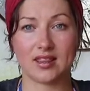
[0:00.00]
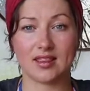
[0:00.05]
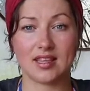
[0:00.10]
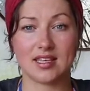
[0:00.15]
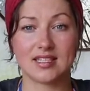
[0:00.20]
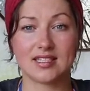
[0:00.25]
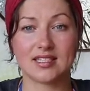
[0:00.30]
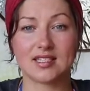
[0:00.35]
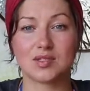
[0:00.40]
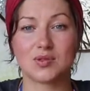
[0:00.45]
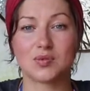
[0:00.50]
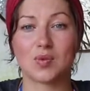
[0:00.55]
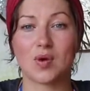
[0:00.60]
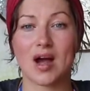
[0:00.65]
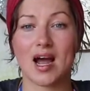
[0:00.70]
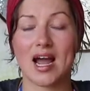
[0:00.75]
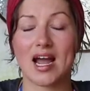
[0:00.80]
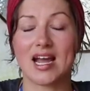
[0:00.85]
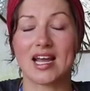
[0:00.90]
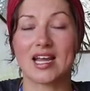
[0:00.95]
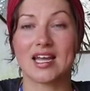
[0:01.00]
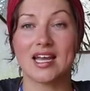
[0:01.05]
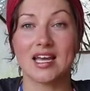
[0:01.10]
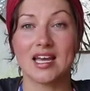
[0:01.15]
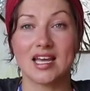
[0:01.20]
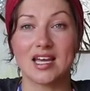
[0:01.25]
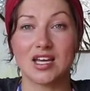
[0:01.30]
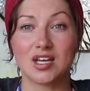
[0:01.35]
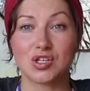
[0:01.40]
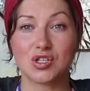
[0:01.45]
This is why
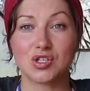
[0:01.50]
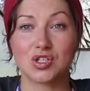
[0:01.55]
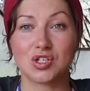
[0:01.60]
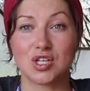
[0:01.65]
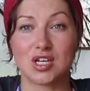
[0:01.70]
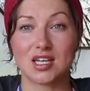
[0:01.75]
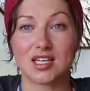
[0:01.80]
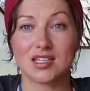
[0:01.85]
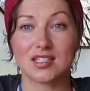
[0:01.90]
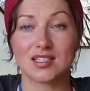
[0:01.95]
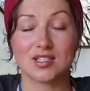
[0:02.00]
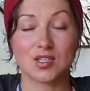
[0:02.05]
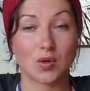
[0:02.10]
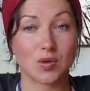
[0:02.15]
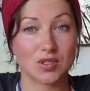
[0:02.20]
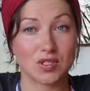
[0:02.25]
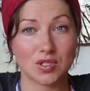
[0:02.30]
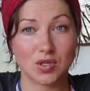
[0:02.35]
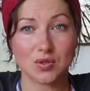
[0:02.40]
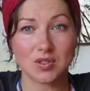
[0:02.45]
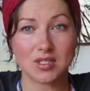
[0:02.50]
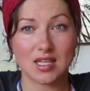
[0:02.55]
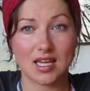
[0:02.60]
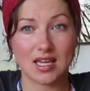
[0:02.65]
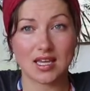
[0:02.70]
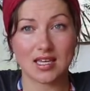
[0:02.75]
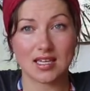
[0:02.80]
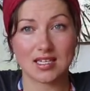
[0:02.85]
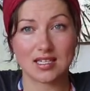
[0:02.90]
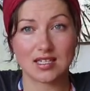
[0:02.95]
she is so
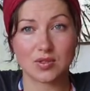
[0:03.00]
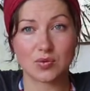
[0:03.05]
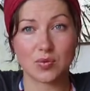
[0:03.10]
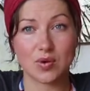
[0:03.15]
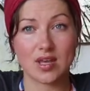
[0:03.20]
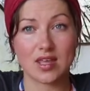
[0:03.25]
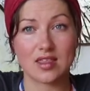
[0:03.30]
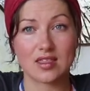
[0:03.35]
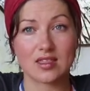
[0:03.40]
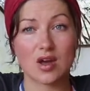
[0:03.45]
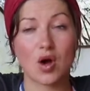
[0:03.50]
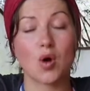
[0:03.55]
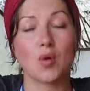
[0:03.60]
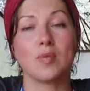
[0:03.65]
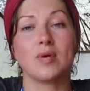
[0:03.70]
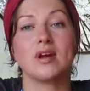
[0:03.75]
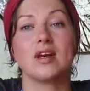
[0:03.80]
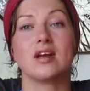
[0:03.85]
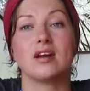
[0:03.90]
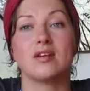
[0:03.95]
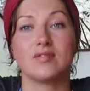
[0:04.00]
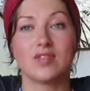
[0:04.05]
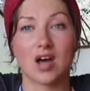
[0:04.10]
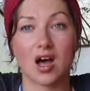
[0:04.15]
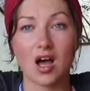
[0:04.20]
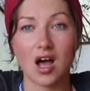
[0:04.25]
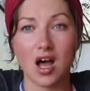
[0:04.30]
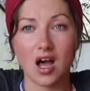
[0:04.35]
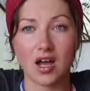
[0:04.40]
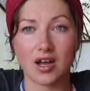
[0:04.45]
associated with opening of the
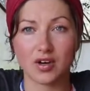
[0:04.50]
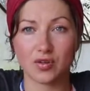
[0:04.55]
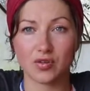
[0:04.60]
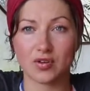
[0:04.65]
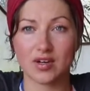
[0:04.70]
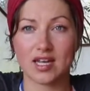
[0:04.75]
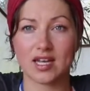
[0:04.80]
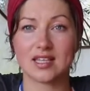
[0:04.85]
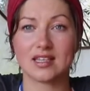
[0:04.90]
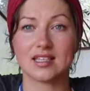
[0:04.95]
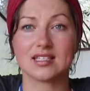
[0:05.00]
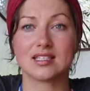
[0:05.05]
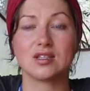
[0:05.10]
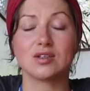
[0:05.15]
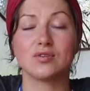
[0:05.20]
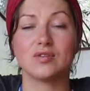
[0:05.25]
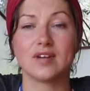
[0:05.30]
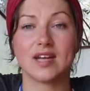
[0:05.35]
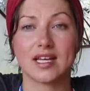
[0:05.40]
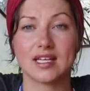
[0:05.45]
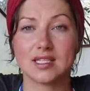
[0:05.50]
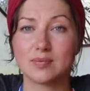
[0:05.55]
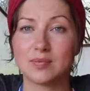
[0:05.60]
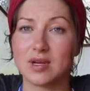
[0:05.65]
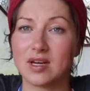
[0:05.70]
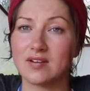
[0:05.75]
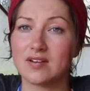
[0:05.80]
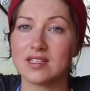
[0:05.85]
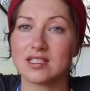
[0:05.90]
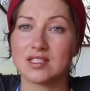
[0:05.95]
heart and creating this loving
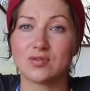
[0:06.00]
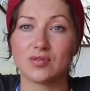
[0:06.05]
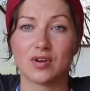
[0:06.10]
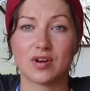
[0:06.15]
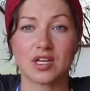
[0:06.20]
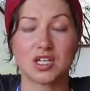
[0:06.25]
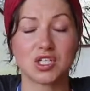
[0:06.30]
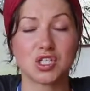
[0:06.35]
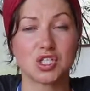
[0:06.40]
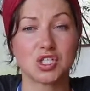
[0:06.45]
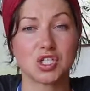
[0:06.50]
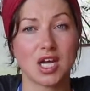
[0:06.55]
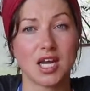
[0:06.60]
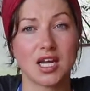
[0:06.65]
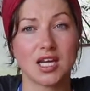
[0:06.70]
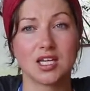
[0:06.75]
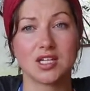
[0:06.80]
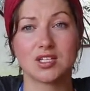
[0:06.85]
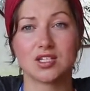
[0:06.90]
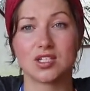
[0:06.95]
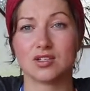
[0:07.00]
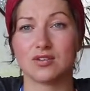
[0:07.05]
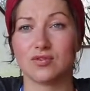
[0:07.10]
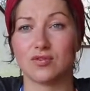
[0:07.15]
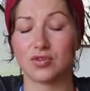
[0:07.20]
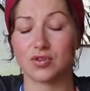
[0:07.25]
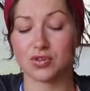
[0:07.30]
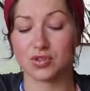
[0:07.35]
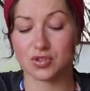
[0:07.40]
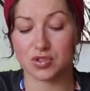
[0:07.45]
experience for exchange and
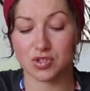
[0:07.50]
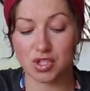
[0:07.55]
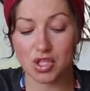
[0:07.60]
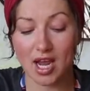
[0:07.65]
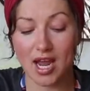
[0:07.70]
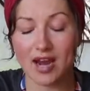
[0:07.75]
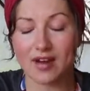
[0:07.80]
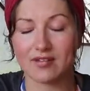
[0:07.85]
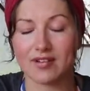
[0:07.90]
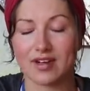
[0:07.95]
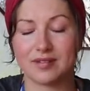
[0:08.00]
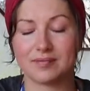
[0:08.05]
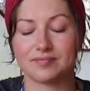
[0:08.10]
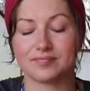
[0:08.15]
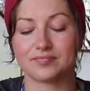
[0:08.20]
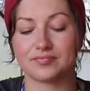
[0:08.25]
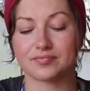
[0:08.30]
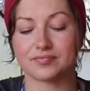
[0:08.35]
for sharing.